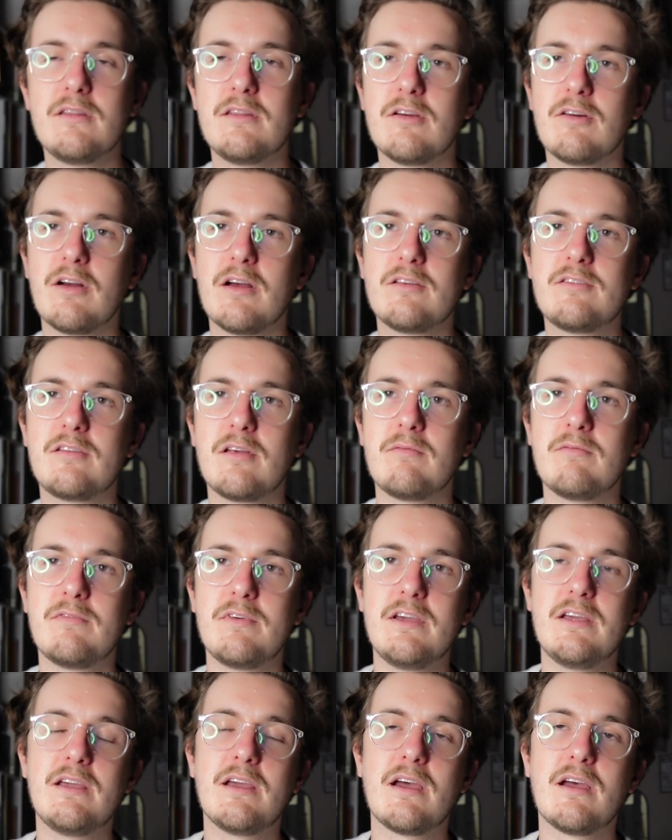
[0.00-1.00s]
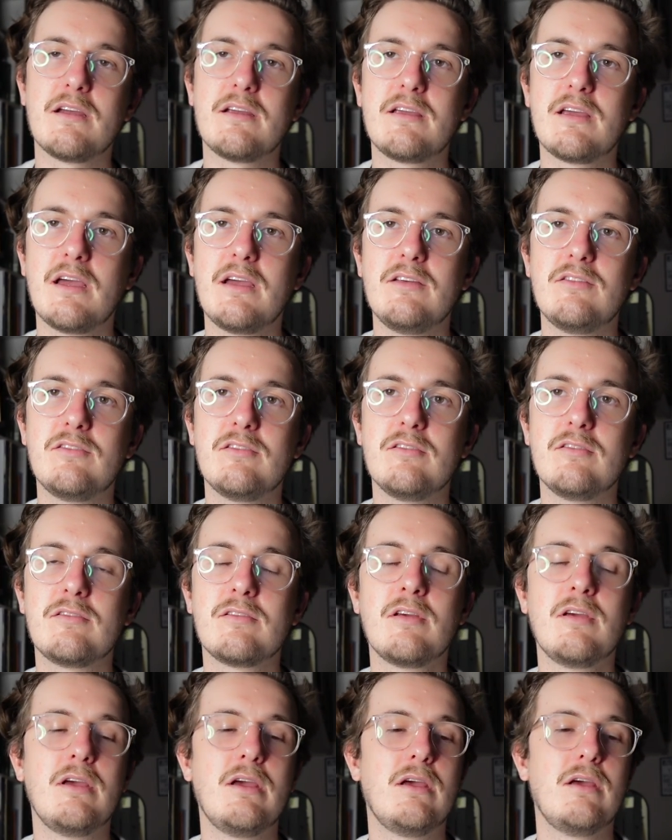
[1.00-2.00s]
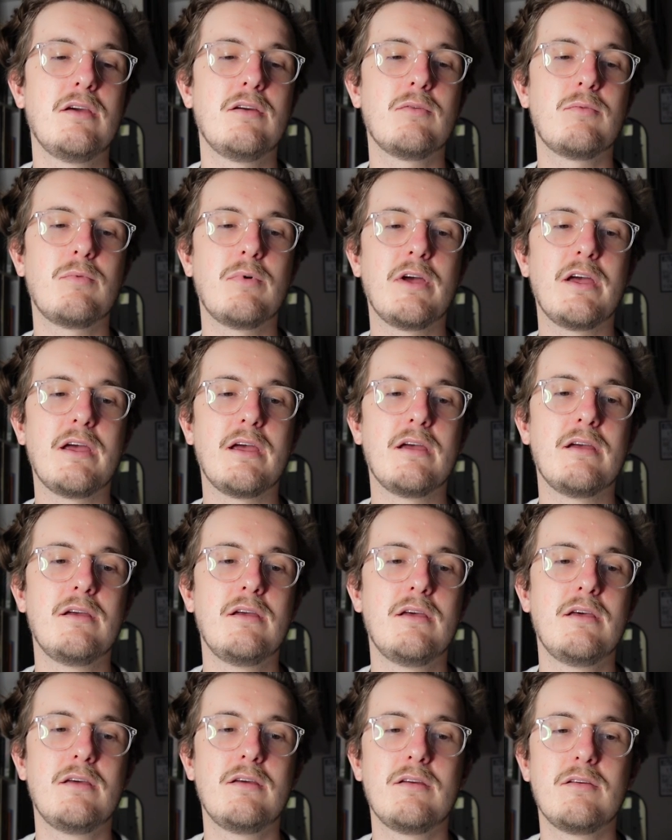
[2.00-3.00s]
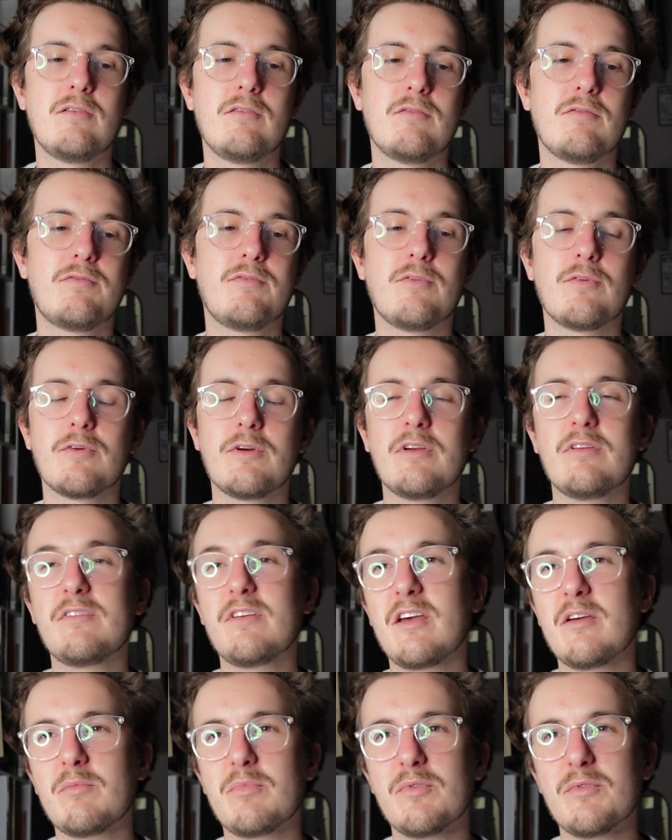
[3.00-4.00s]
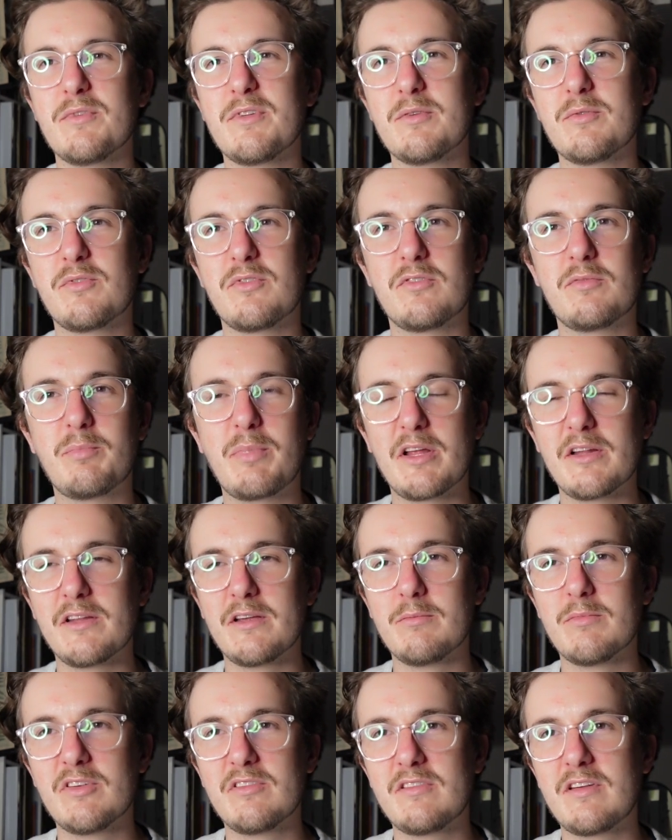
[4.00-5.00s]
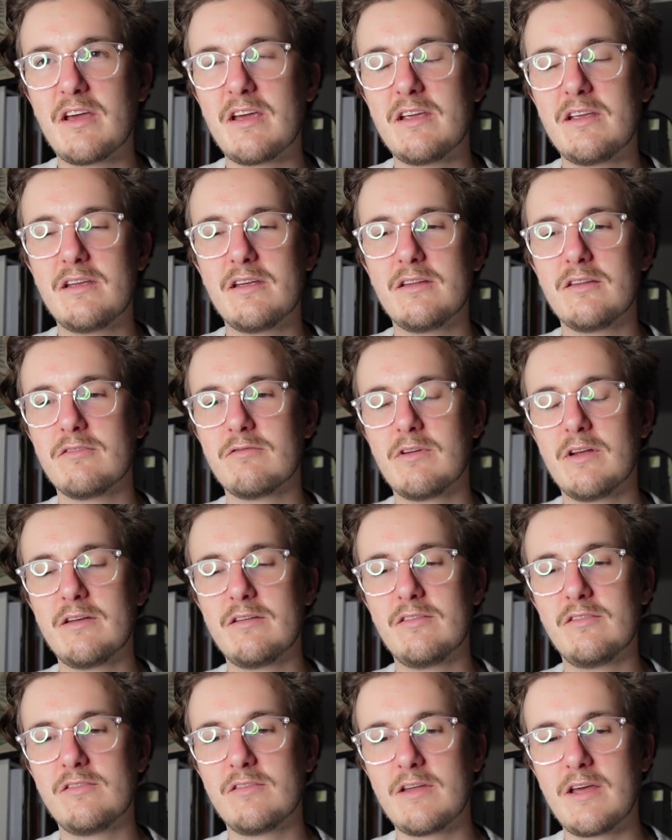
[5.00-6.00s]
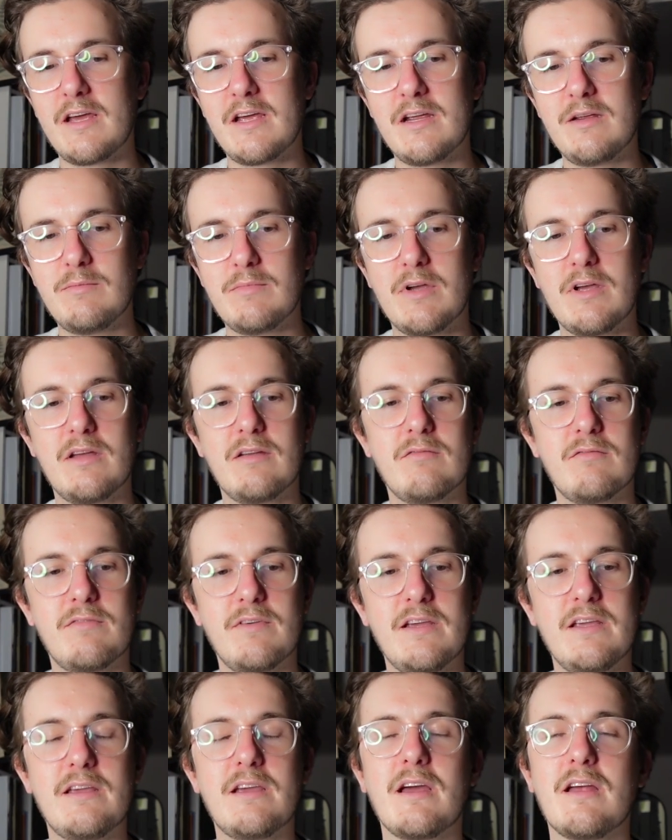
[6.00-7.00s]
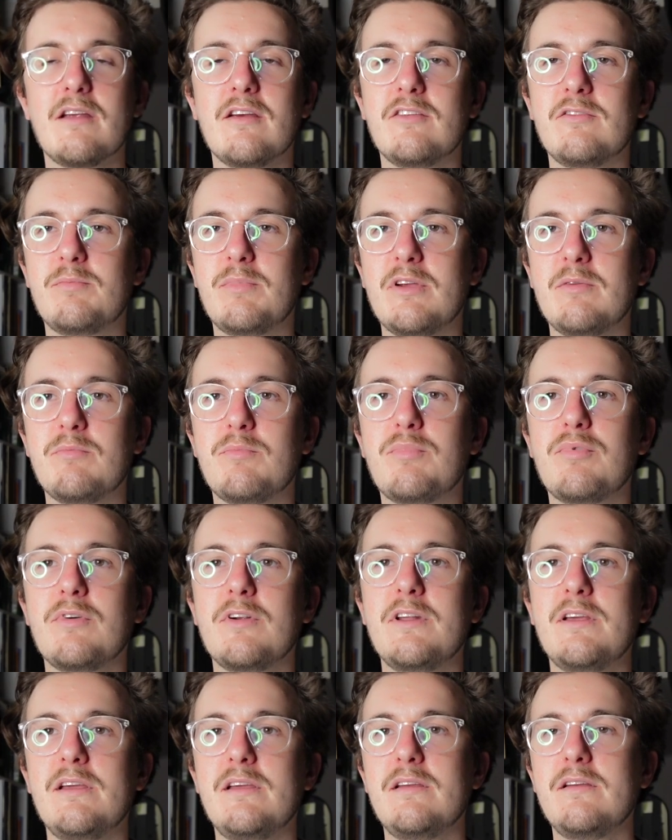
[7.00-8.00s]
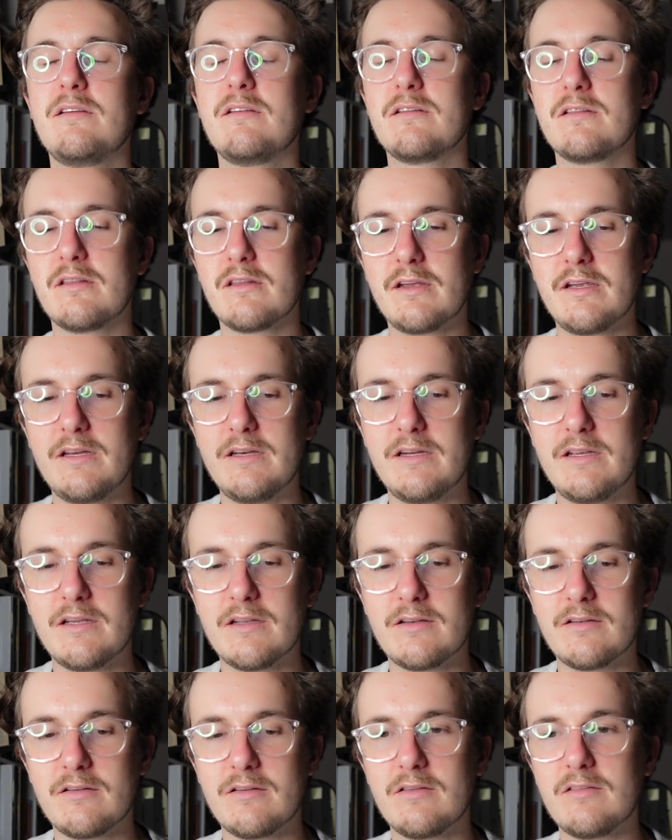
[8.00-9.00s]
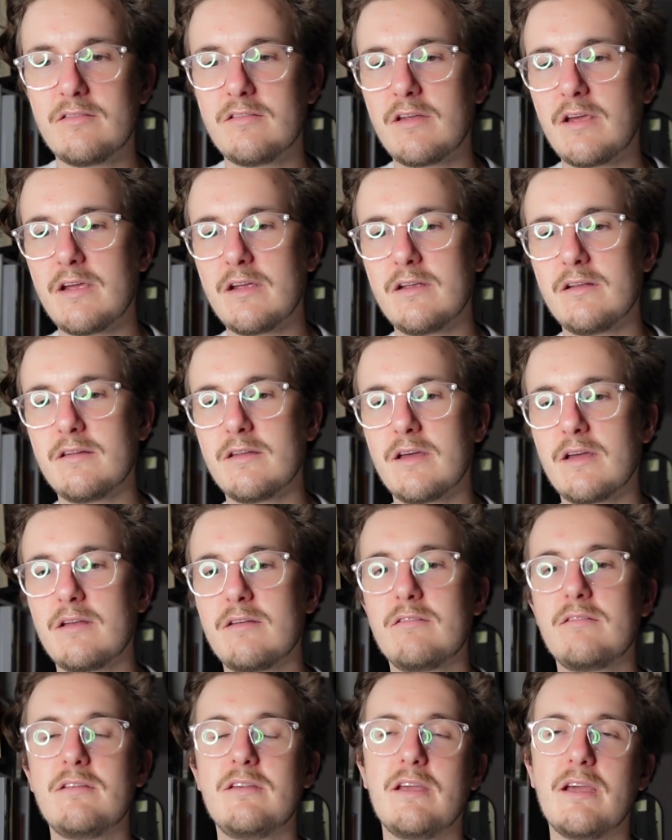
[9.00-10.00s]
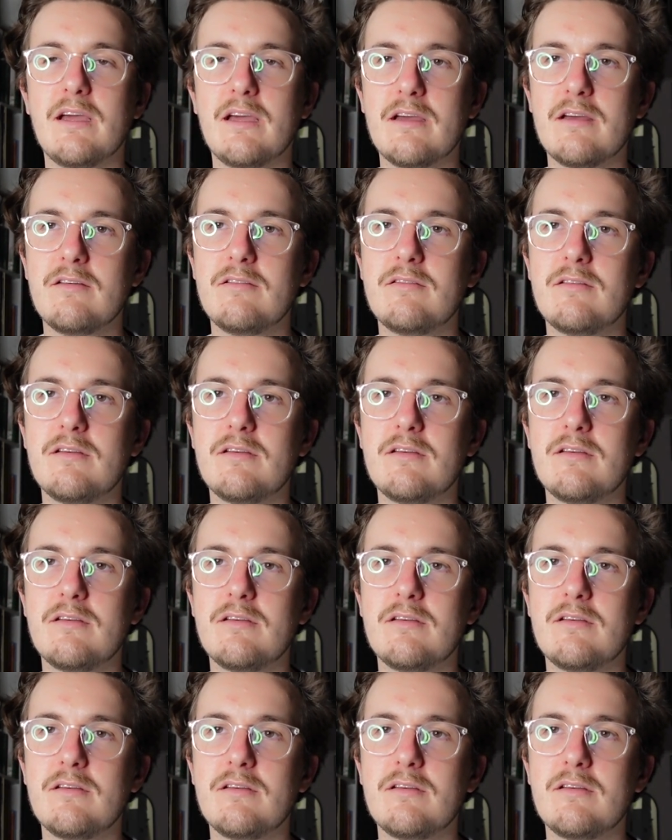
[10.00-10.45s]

There are some vacate cases where, for example, there was a spelling mistake in the renter's name and vacate has been pretty lenient, saying that, yeah,